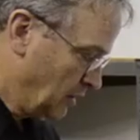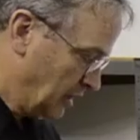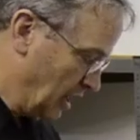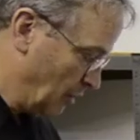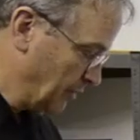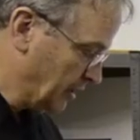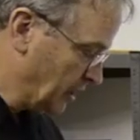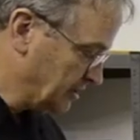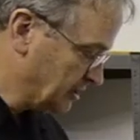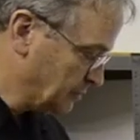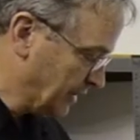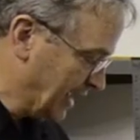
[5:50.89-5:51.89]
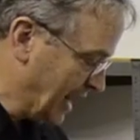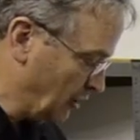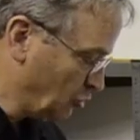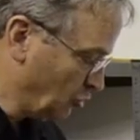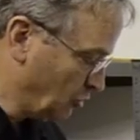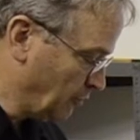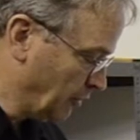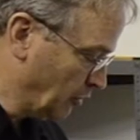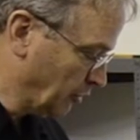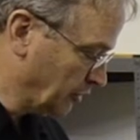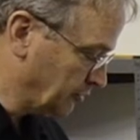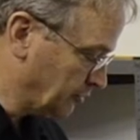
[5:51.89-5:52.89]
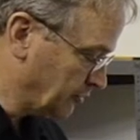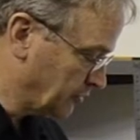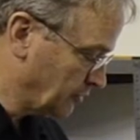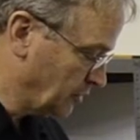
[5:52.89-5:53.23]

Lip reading: Now, because there's mechanical components